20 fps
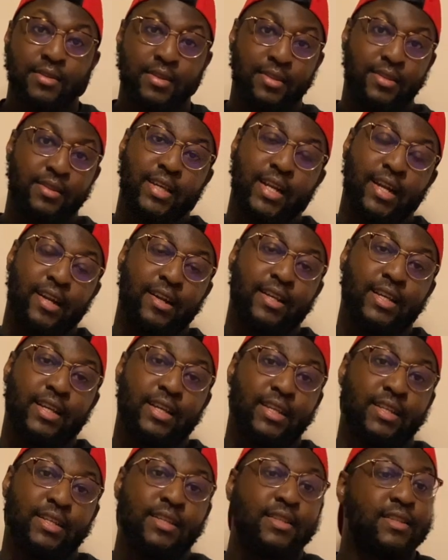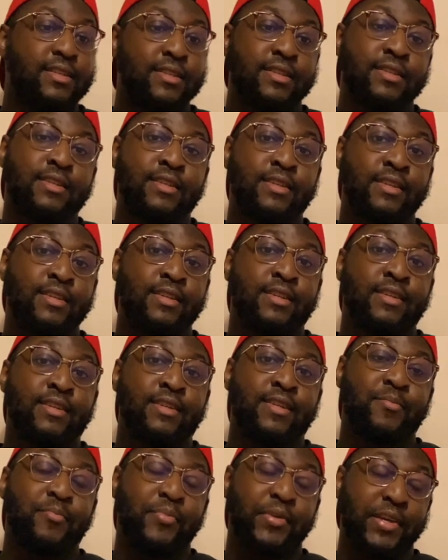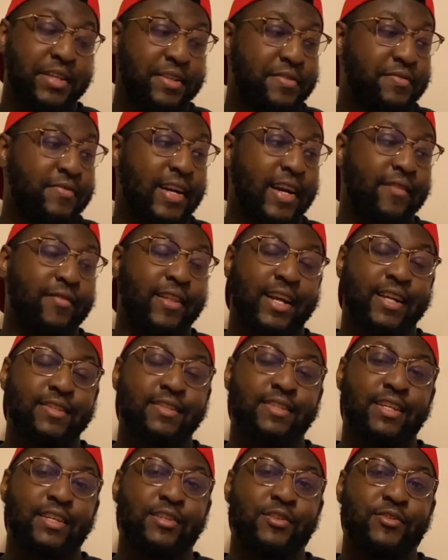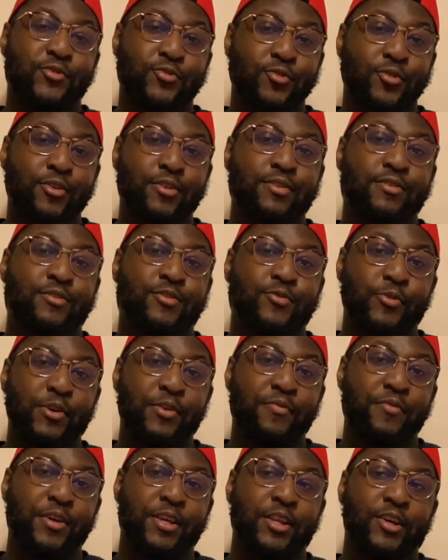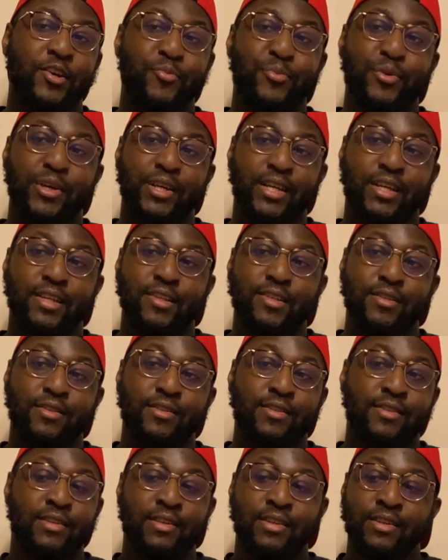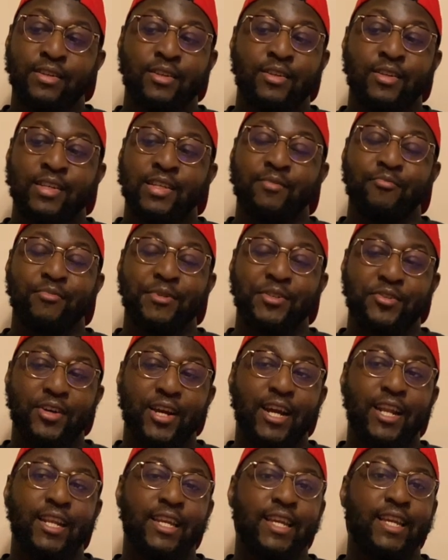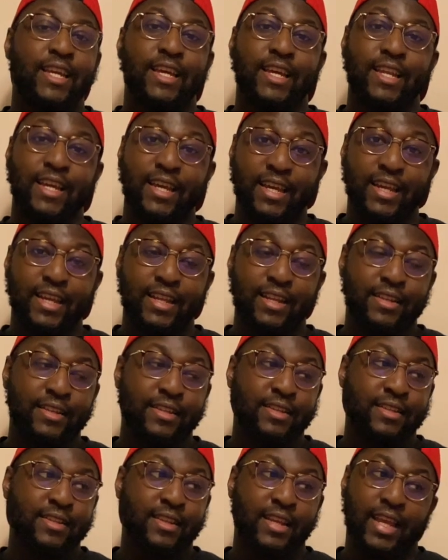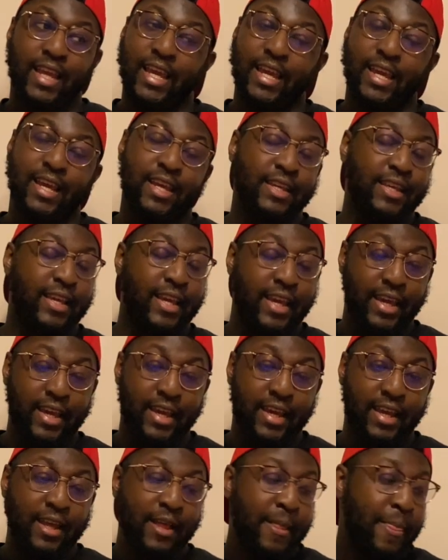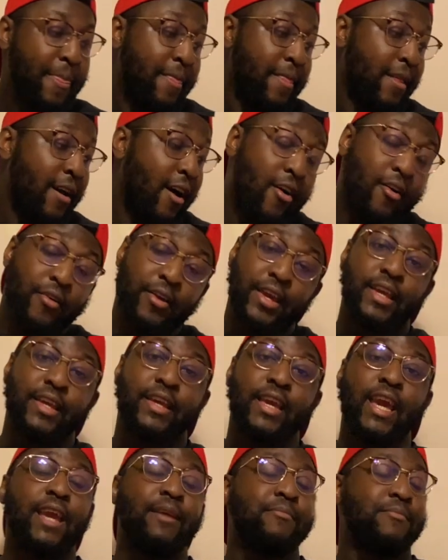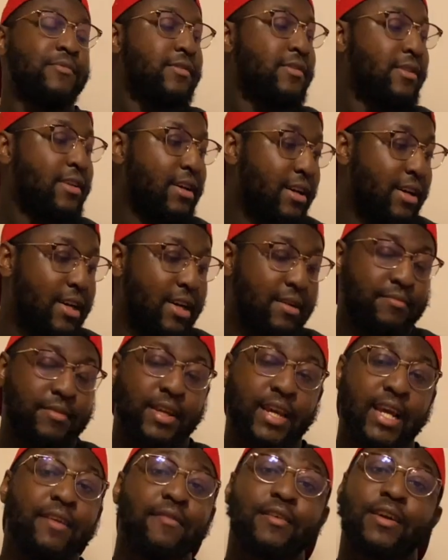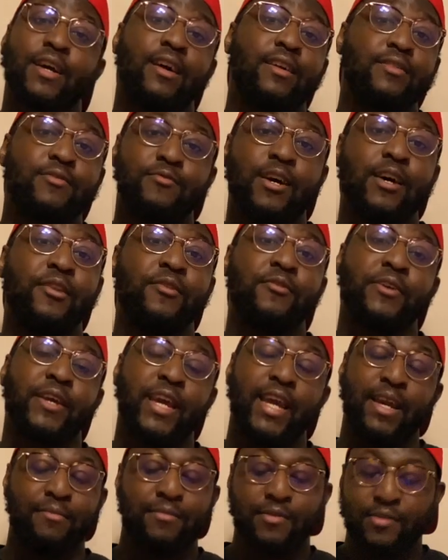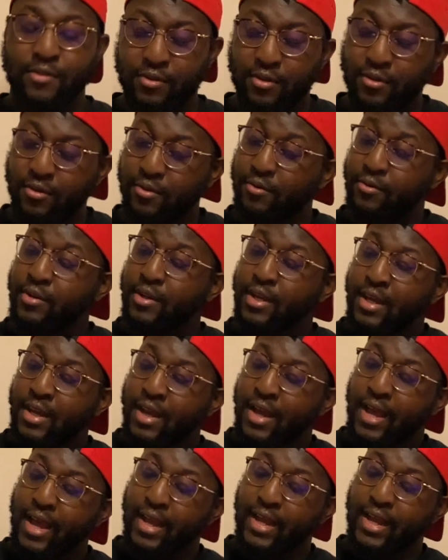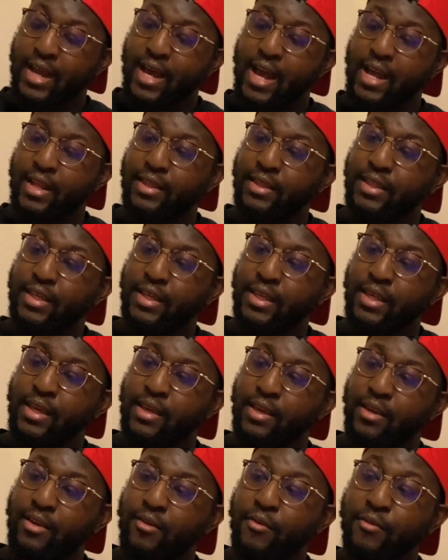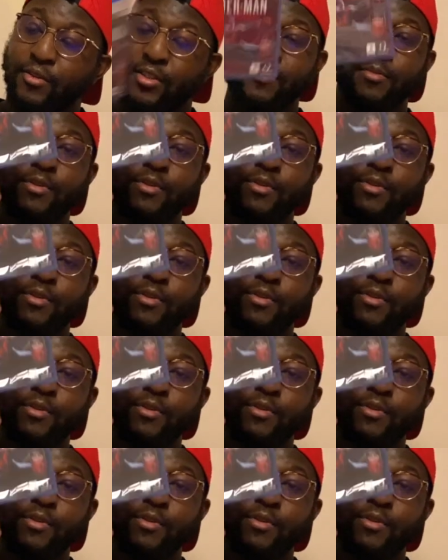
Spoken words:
there it is. PS5. Like I said, short, sweet video because we're trying to get in And yeah. Oh yeah, games. Can't have a console without no games. So I got the Ultimate